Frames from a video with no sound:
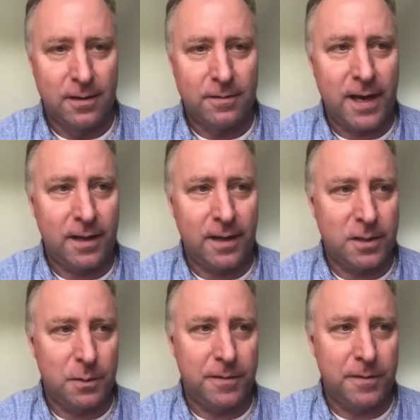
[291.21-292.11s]
finding that
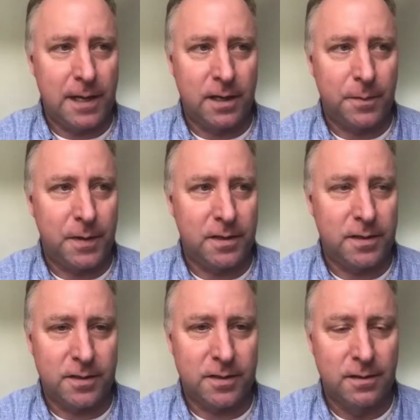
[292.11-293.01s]
should be followed up and it
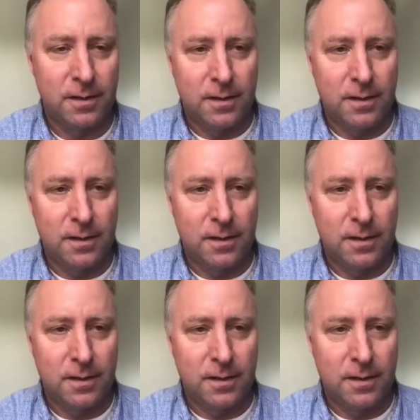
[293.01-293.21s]
just